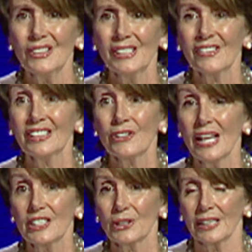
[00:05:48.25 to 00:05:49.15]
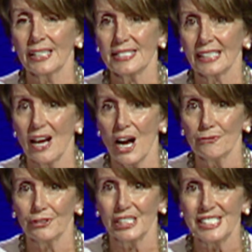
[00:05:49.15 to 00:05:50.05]
International AIDS
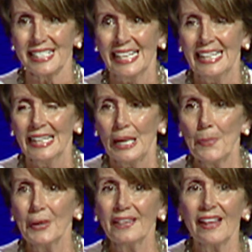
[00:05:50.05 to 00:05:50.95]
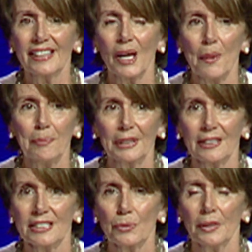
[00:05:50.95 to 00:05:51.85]
Conference. I bring that up
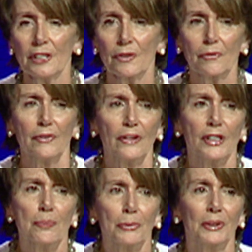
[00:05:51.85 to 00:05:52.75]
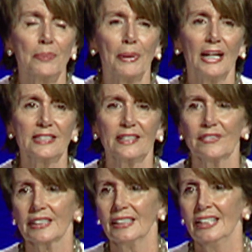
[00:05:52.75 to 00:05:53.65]
because one of the very important parts of
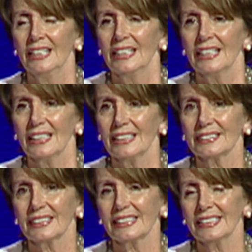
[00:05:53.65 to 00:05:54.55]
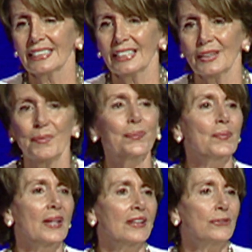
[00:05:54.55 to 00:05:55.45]
the
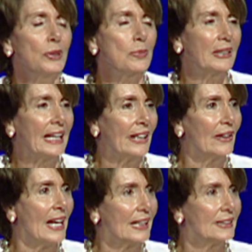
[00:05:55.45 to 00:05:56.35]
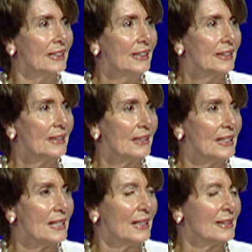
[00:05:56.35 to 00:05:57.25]
Affordable Care Act
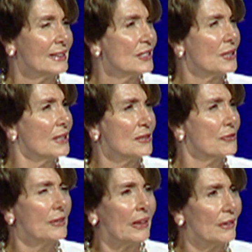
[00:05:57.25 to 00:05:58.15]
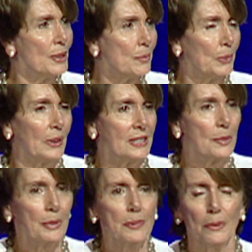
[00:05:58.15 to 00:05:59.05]
is very important to
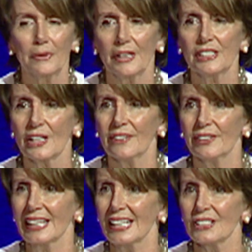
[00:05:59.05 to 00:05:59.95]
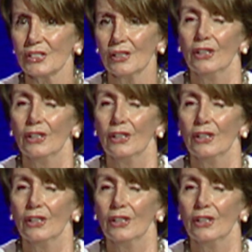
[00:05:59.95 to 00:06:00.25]
people with HIV/AIDS.